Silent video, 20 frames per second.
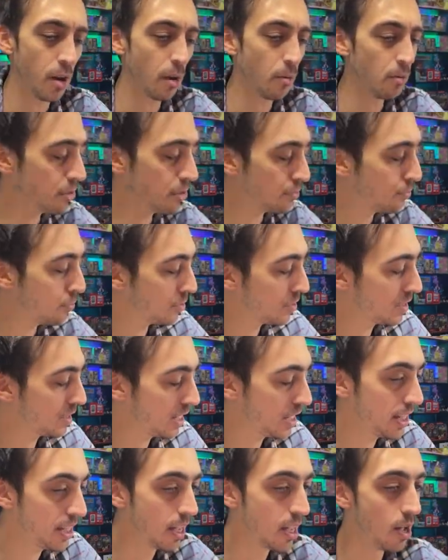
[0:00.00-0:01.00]
I if we'll
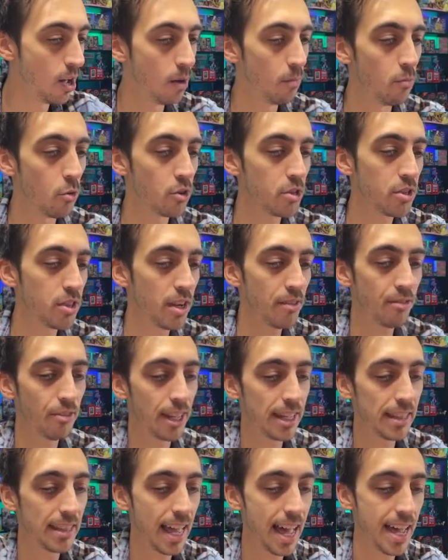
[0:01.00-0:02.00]
see more stuff
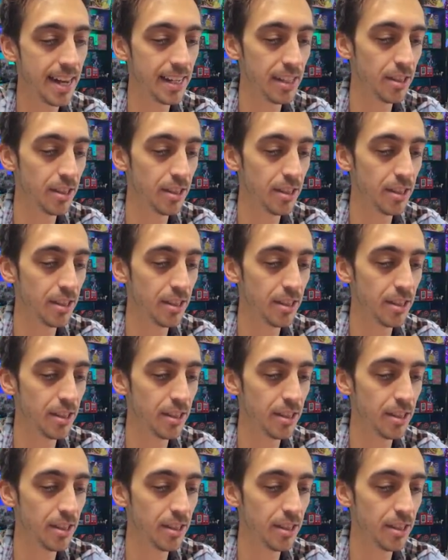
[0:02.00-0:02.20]
like that